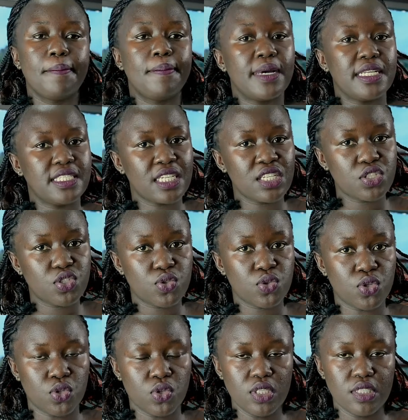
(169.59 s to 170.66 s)
But just
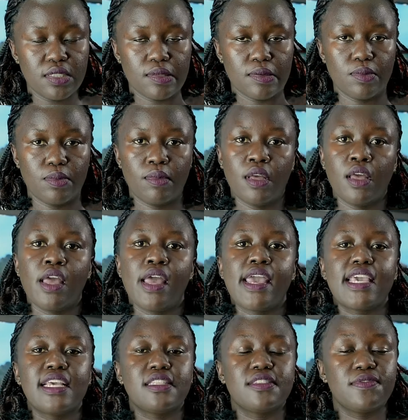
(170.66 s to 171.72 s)
to note,
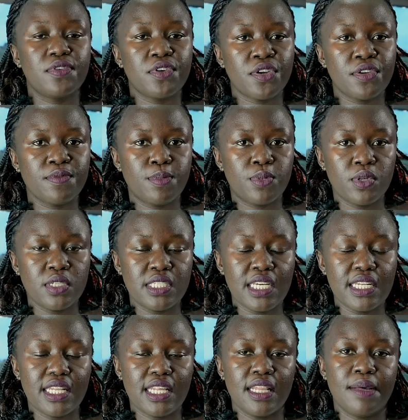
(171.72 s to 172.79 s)
it's very
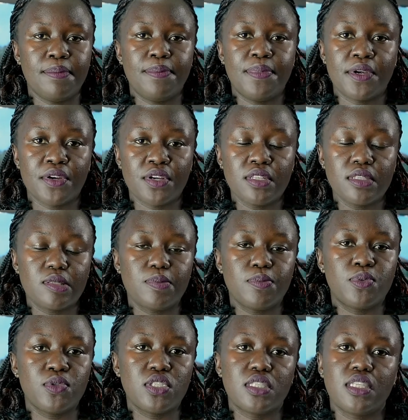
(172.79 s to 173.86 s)
important that the parents
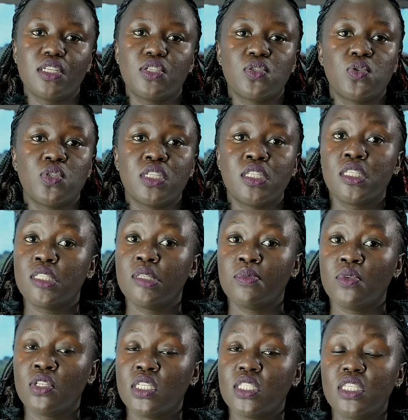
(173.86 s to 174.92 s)
boost the children's
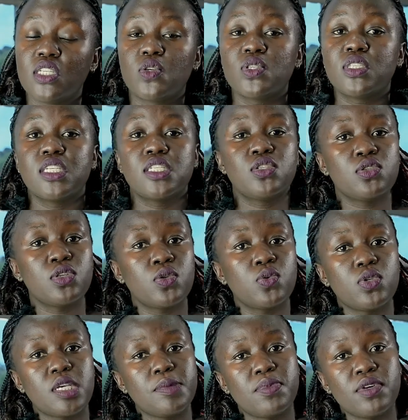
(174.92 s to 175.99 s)
immunity, because the
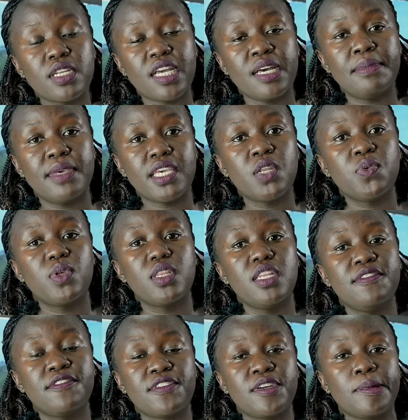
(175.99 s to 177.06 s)
children will keep on coming in
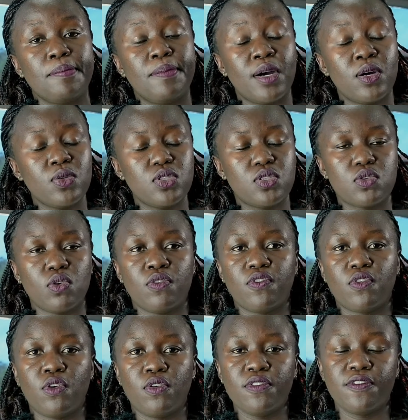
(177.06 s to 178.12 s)
with different bouts
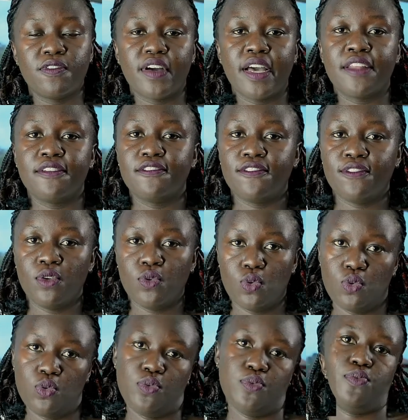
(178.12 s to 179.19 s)
of cough and flu.